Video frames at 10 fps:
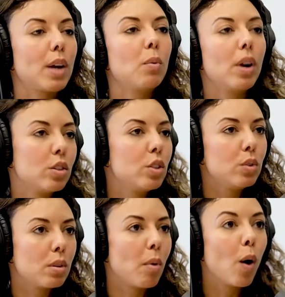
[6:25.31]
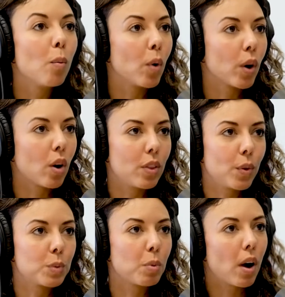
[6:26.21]
I wanted to do some homework on
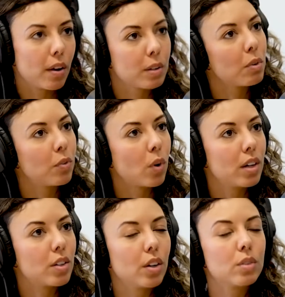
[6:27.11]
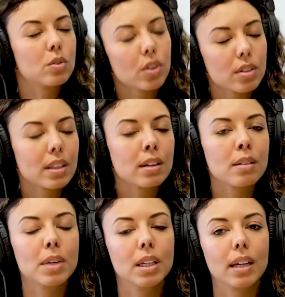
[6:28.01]
those products before I started sourcing
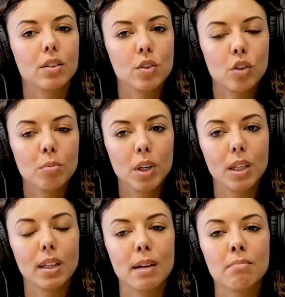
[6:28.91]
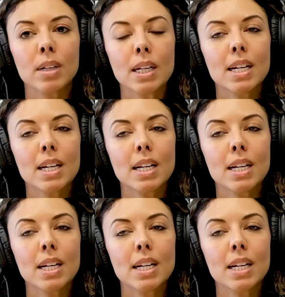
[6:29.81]
them and like distributing them.